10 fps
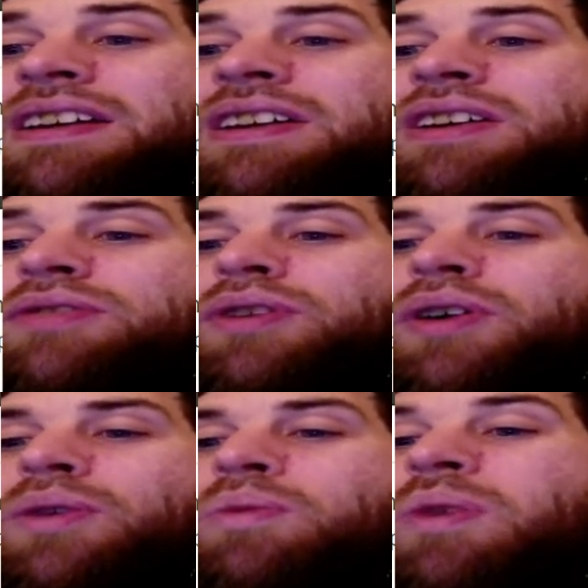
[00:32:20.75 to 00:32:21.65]
for
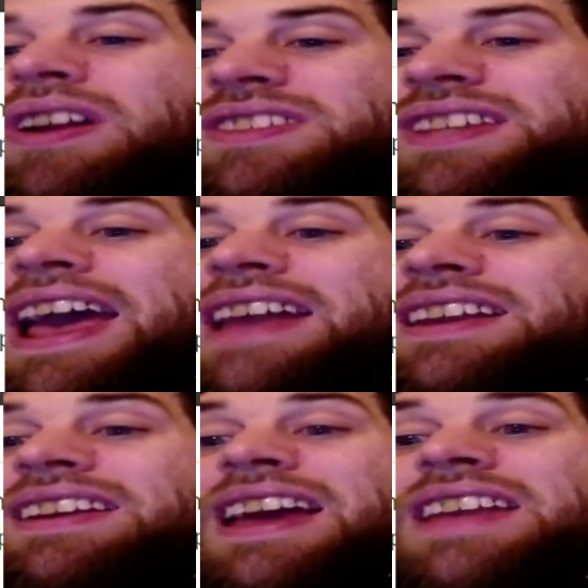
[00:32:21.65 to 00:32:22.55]
what it's adding,
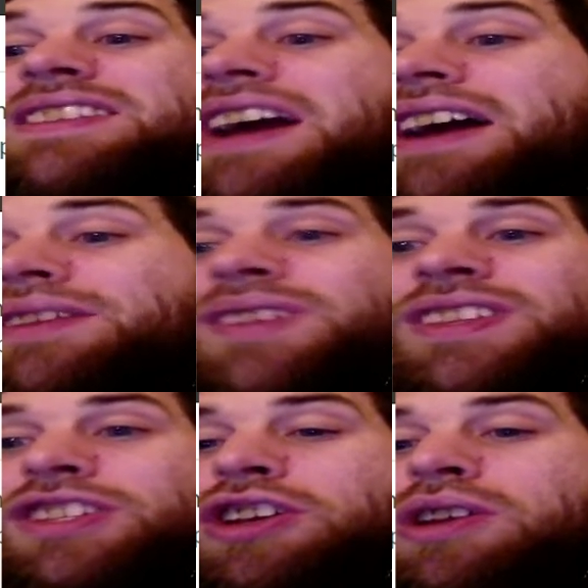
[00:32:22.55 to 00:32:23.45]
and none of it's
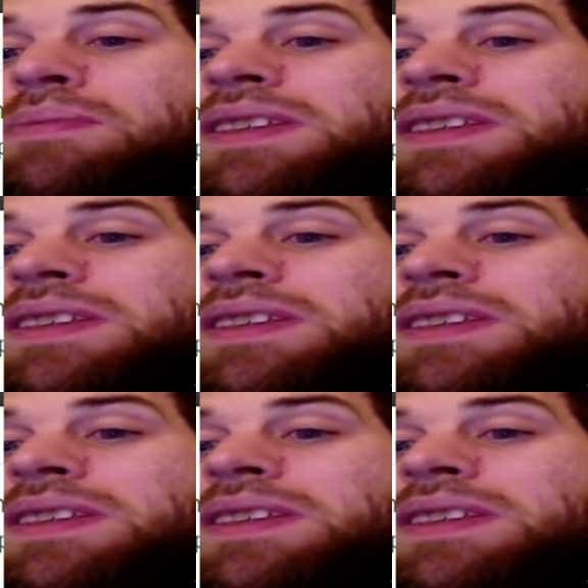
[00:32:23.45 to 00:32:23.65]
humans,